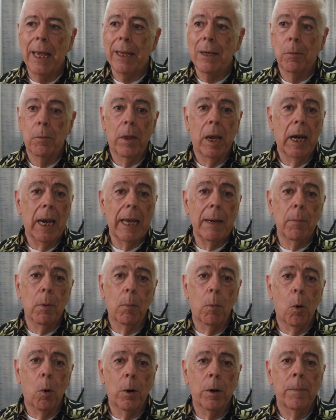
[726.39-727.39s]
and the labor
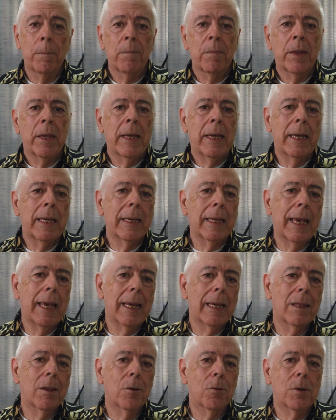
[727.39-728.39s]
board in
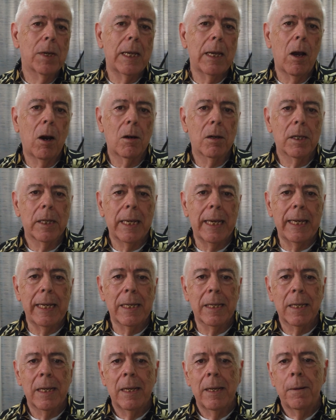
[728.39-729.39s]
getting their
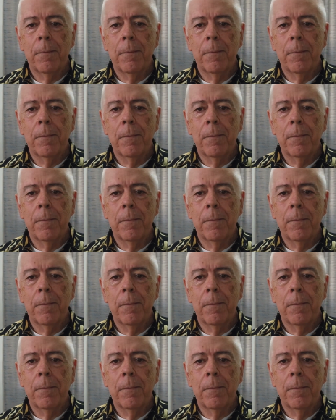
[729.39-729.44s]
TRCs.